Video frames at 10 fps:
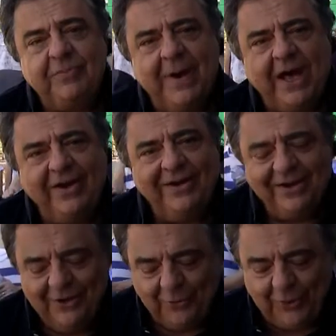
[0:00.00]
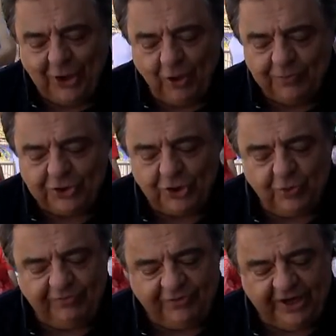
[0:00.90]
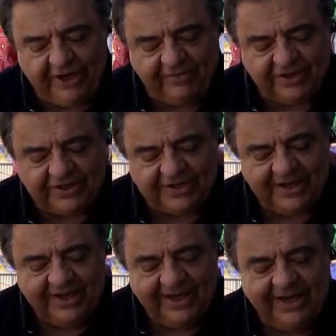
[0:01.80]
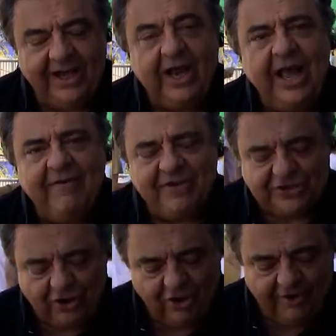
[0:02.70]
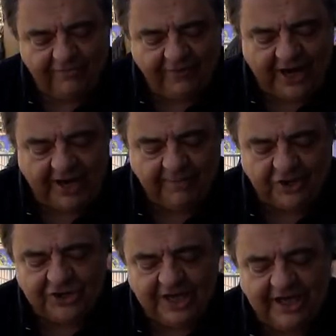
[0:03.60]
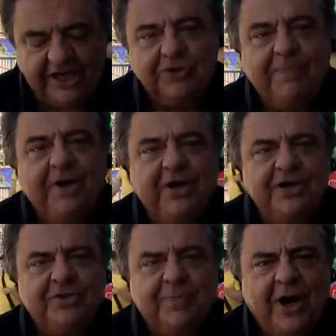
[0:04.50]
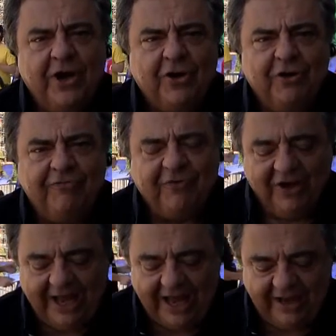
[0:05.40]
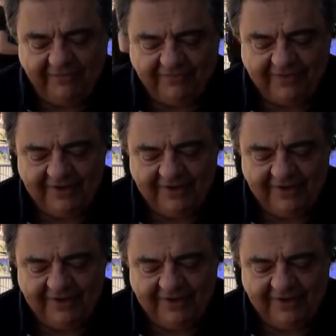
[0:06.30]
about it, we hoped Drew would forgive us and not have his horrifying machete experience mark her for life.